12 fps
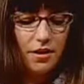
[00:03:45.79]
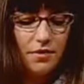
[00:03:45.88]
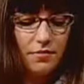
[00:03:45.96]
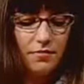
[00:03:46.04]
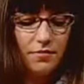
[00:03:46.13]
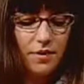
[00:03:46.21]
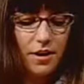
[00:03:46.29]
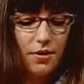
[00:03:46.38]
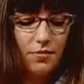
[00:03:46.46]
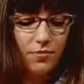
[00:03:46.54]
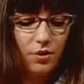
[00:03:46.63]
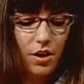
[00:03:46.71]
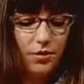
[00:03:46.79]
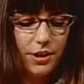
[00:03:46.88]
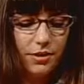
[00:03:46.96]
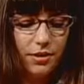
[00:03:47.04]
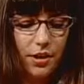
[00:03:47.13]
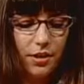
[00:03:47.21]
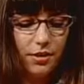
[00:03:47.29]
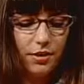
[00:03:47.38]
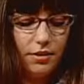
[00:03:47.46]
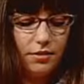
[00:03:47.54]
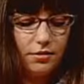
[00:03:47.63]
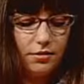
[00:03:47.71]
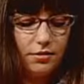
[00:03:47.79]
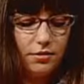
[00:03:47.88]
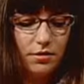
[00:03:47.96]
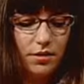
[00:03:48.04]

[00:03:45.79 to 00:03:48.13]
And then we have flowing colors.